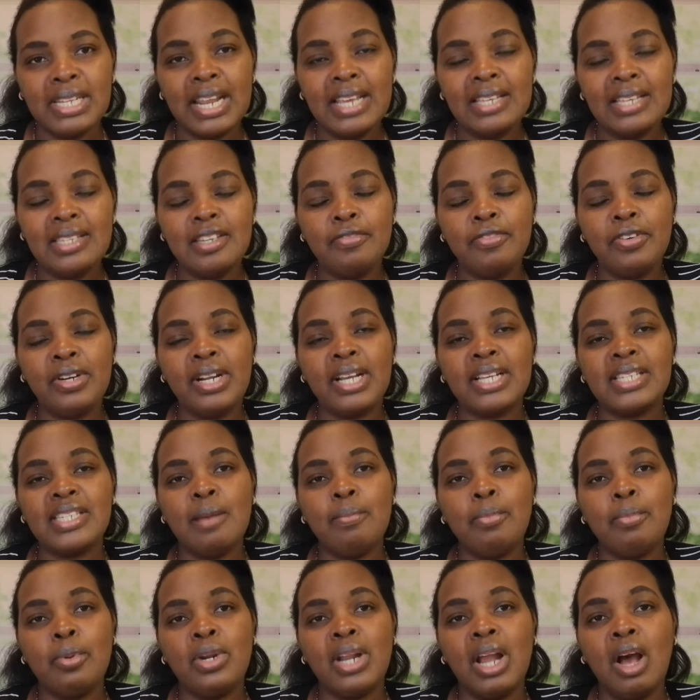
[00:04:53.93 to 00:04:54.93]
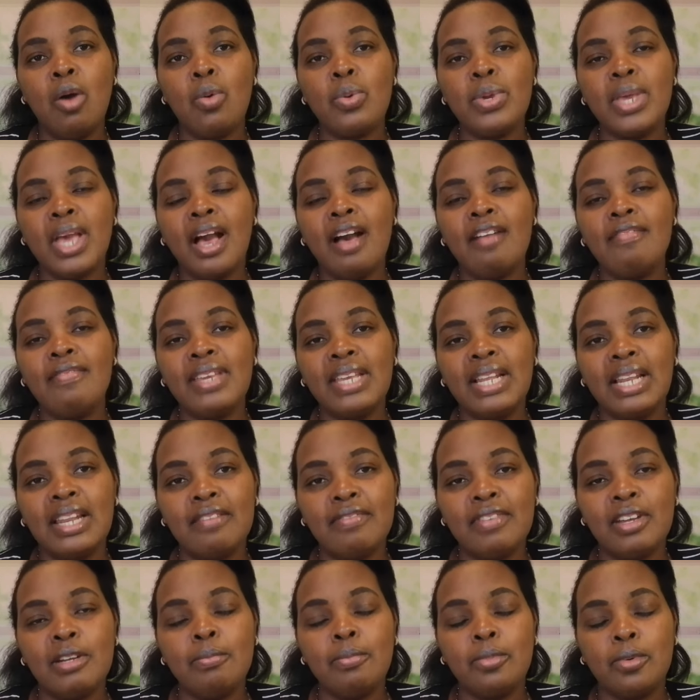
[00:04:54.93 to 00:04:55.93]
Let's say, for example, now we have
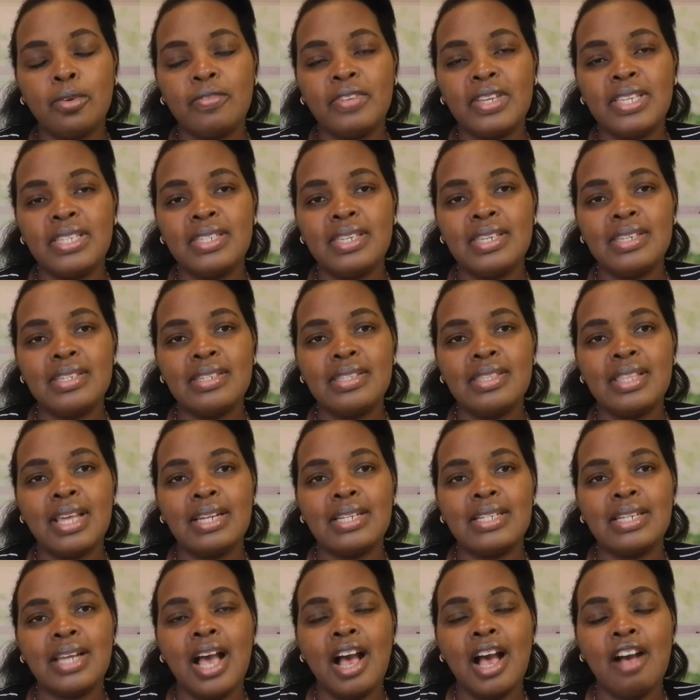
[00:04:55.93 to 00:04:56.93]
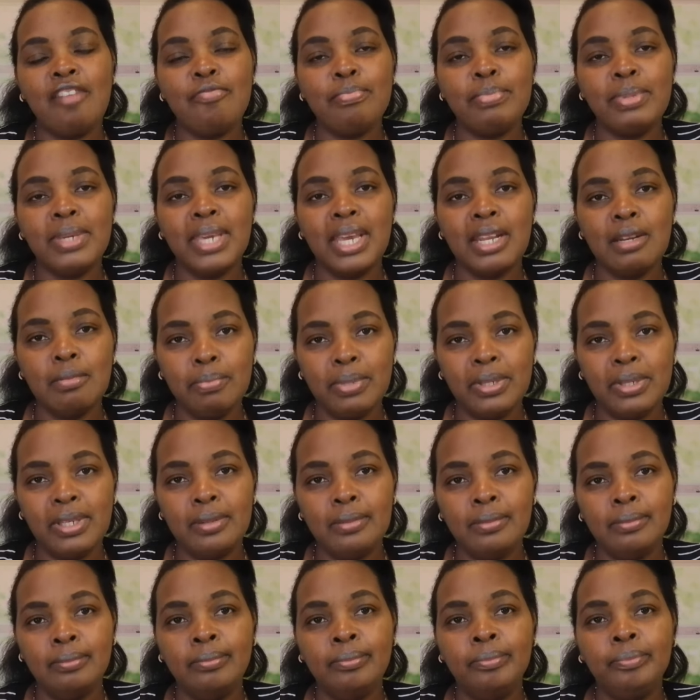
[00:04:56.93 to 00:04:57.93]
11 provinces that have PNP.